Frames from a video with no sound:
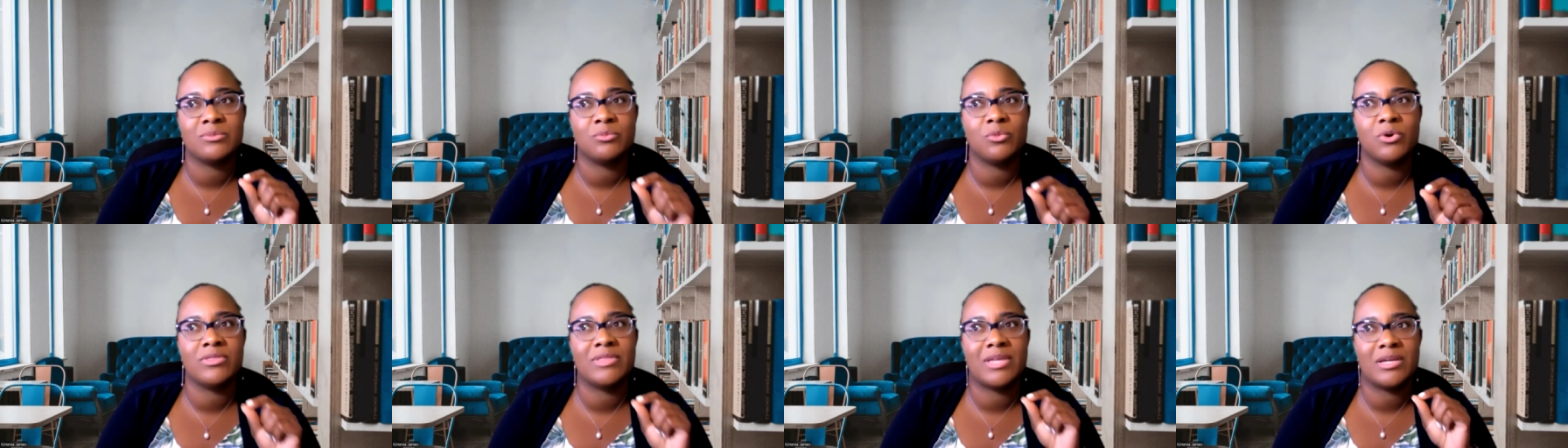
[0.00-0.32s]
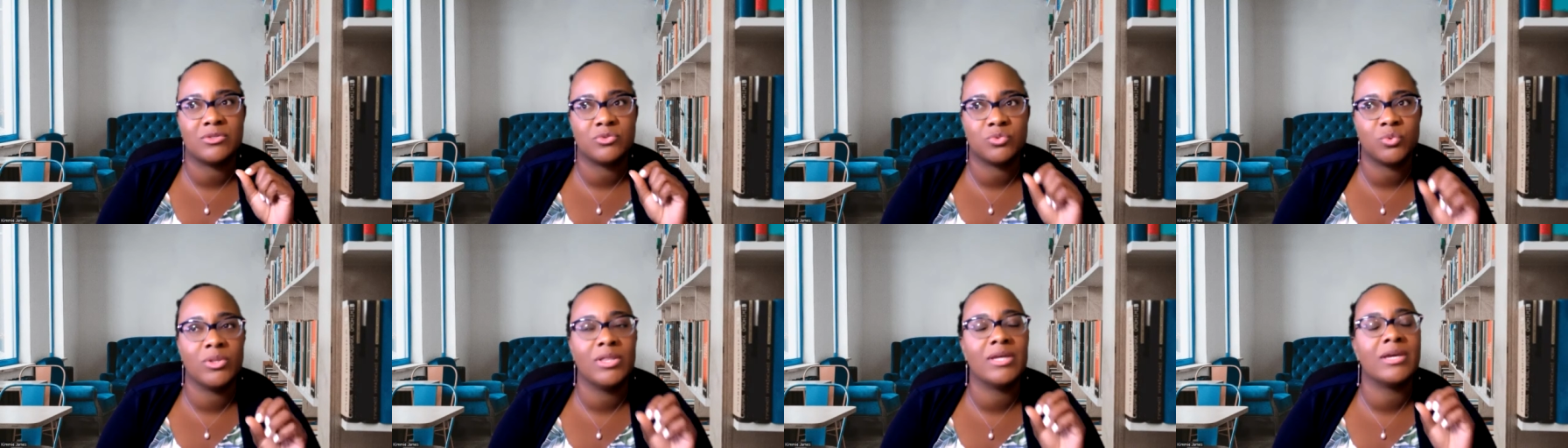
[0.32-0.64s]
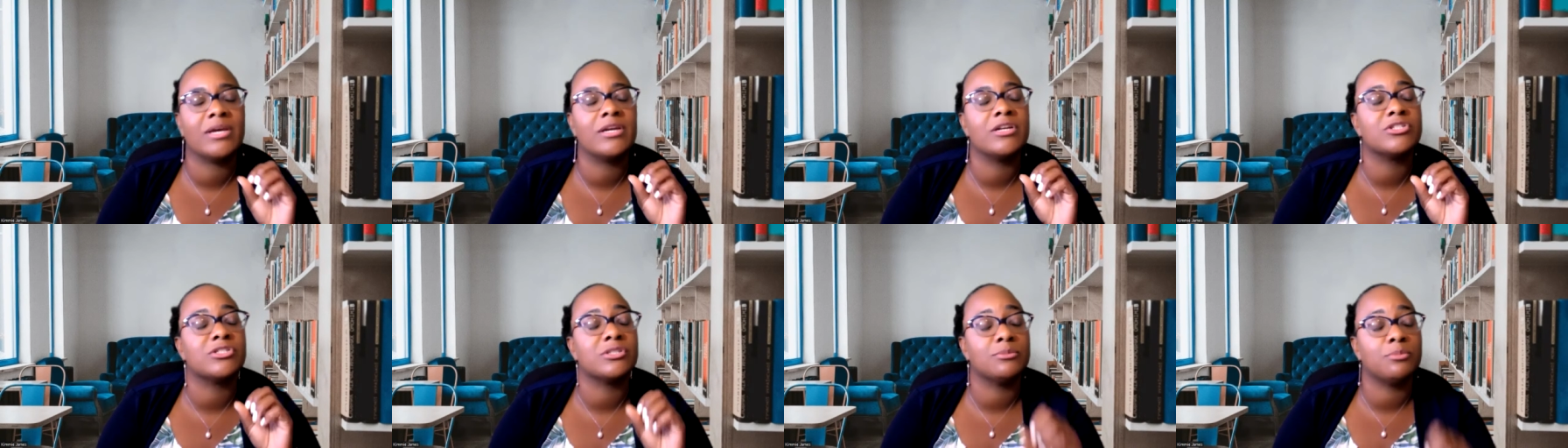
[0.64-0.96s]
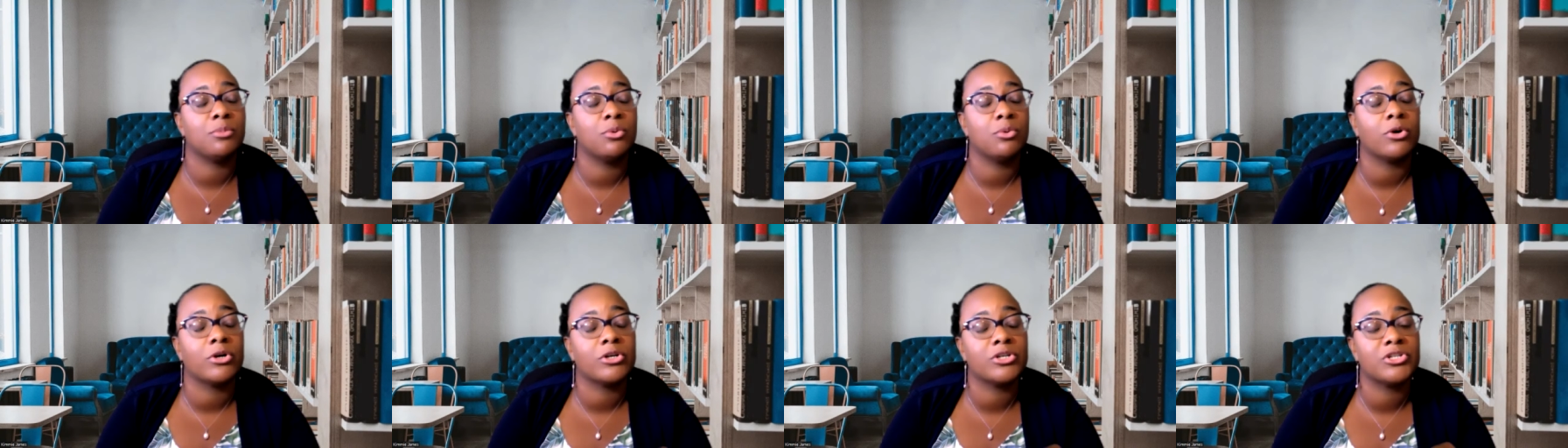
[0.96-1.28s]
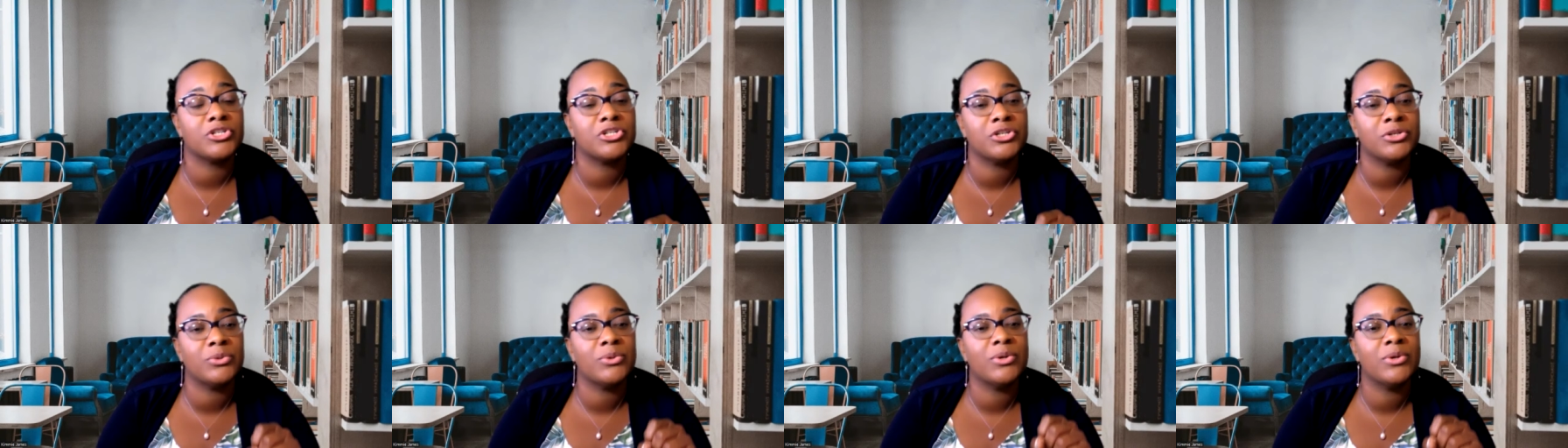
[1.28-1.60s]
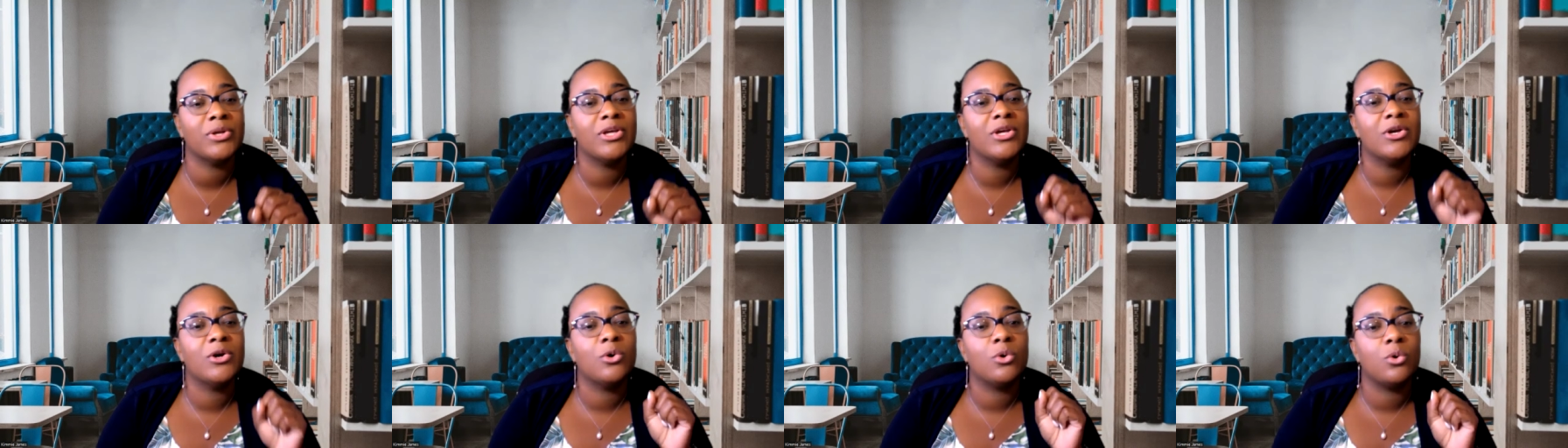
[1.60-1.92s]
that's really going to support you
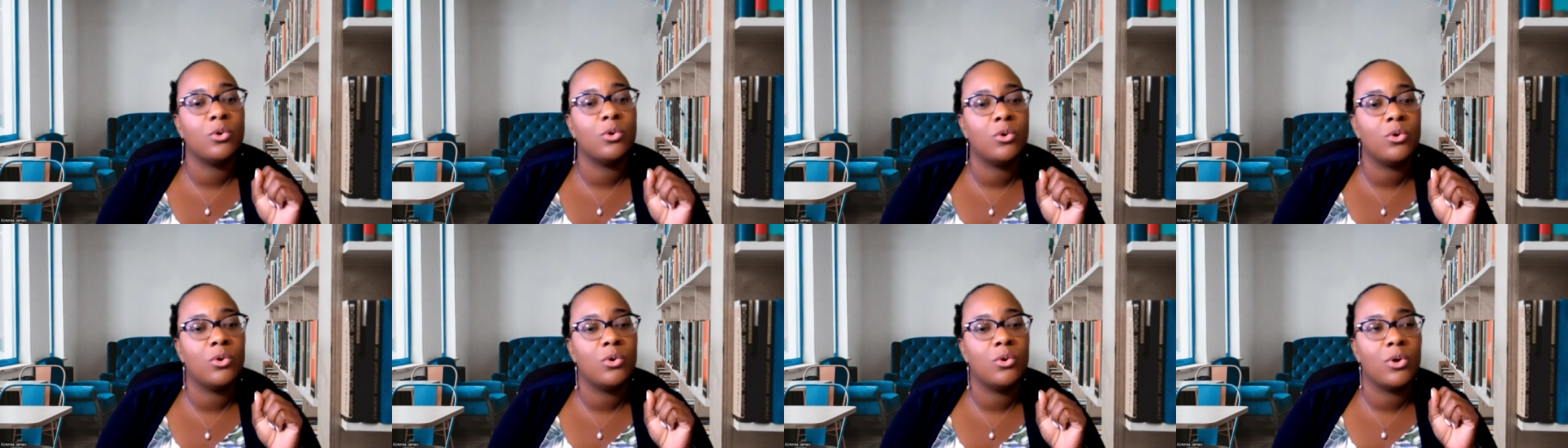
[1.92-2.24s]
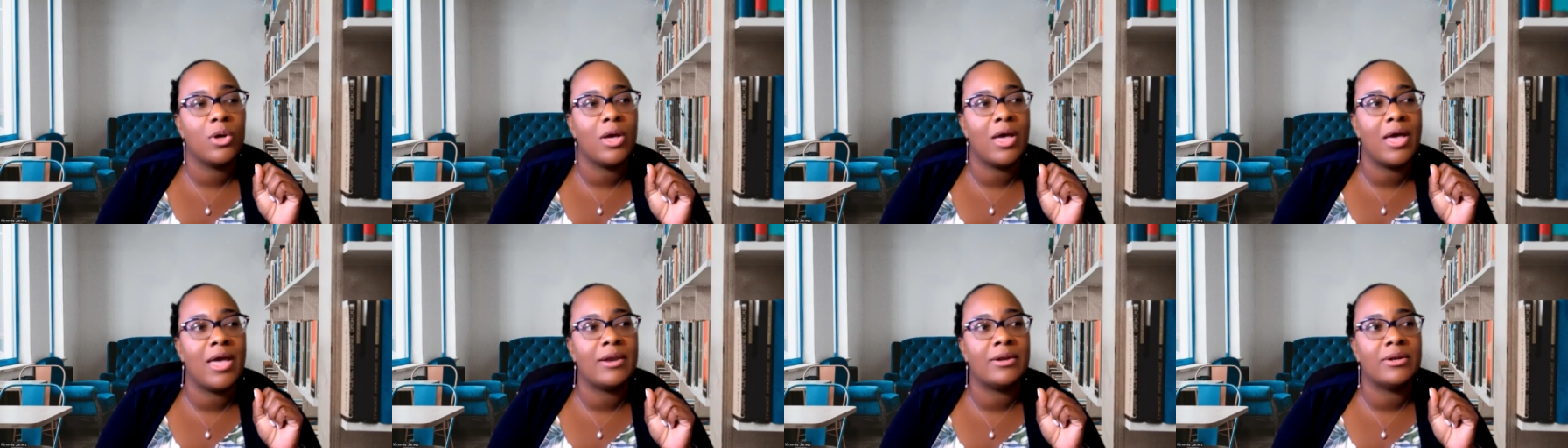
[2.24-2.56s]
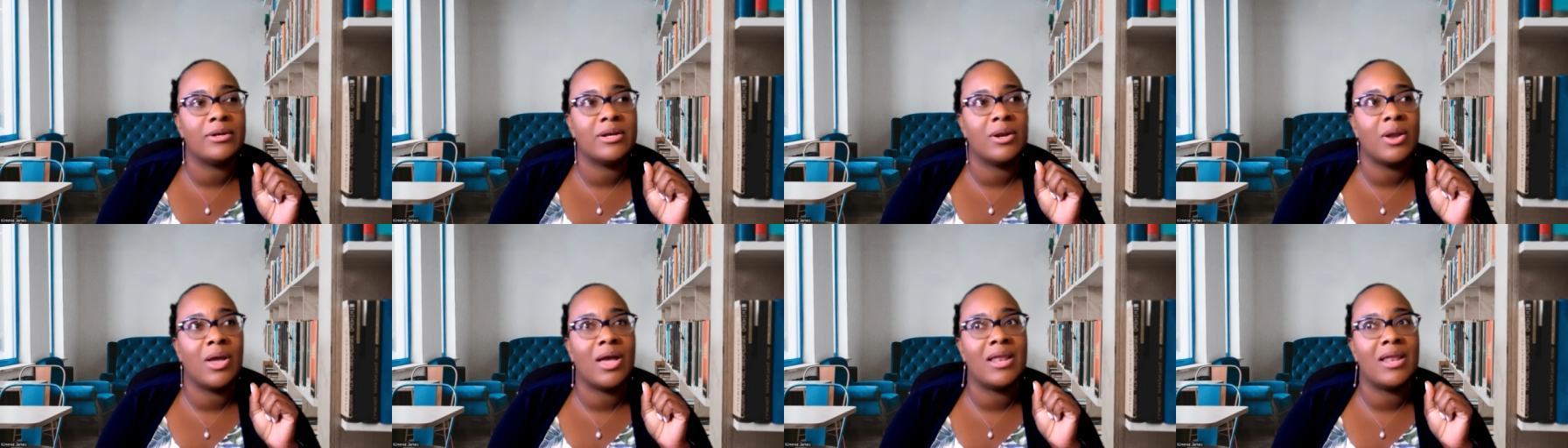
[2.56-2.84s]
and